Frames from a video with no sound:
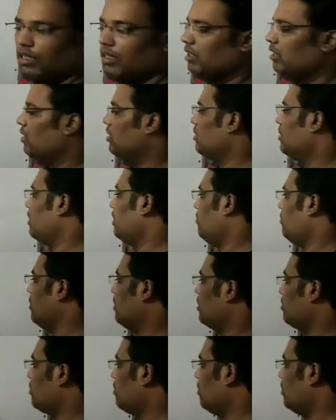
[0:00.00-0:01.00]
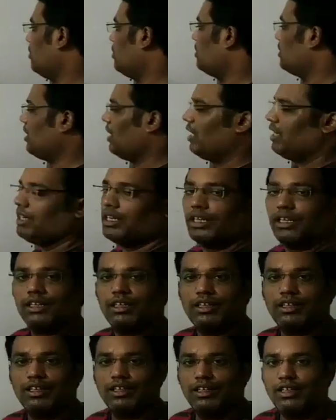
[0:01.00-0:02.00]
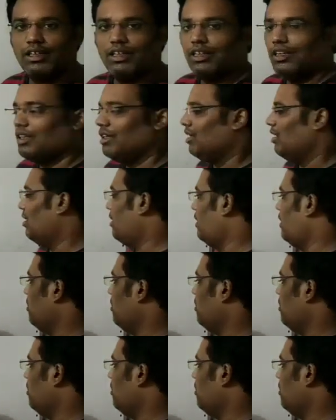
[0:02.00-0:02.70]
Keep that constant. Reduce